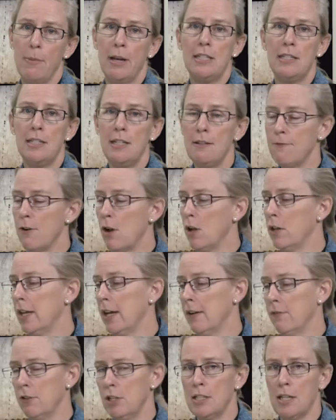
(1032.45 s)
by default,
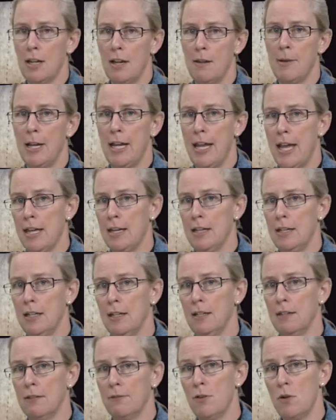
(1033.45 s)
every time I edit
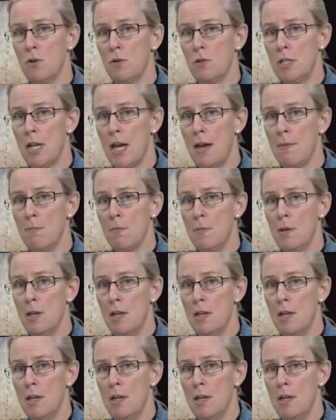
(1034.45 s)
into Photoshop